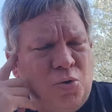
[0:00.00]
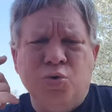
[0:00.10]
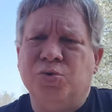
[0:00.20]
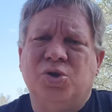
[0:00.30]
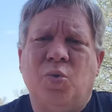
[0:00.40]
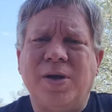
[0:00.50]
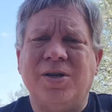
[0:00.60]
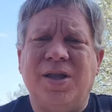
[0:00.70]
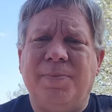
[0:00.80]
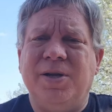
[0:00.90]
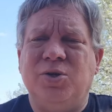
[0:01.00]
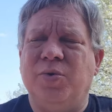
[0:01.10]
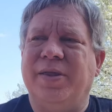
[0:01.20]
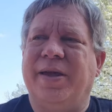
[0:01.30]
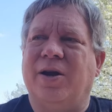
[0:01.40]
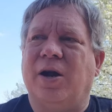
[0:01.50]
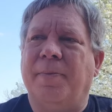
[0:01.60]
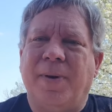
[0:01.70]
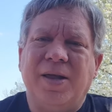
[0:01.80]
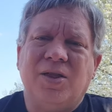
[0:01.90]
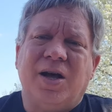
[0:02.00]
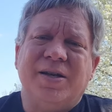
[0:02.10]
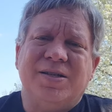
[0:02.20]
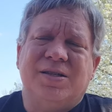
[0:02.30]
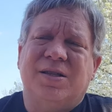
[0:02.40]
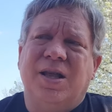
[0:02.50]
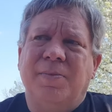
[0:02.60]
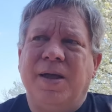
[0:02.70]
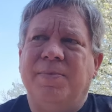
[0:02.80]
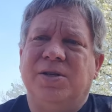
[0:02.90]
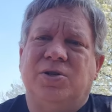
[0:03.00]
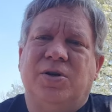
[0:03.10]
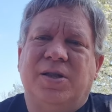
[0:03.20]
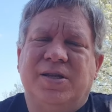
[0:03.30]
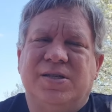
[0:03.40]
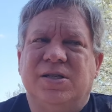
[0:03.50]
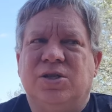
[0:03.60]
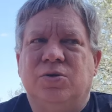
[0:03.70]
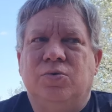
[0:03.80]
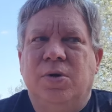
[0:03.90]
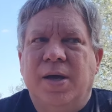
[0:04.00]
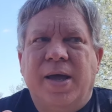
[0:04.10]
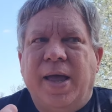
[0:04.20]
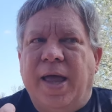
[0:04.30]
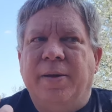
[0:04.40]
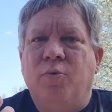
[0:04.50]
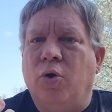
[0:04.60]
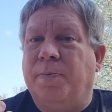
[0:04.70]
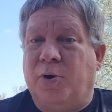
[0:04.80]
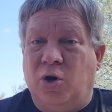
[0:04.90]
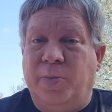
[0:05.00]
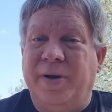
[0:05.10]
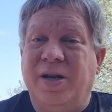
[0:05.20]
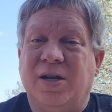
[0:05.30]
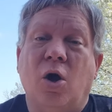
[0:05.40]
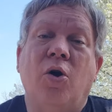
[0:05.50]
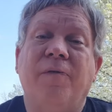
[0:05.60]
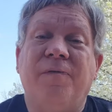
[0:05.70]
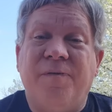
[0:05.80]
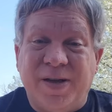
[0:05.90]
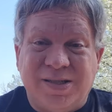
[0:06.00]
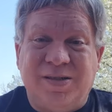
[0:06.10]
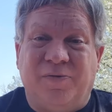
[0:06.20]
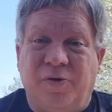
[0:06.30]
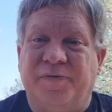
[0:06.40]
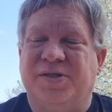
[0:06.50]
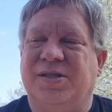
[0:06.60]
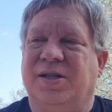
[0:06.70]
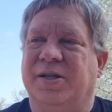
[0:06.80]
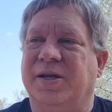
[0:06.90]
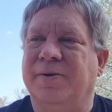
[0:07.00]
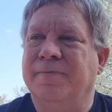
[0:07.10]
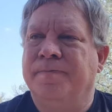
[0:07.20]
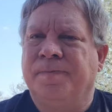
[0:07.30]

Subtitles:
ooh, so what could they be doing there? And my thought is they may be turning this into a more permanent festival facility,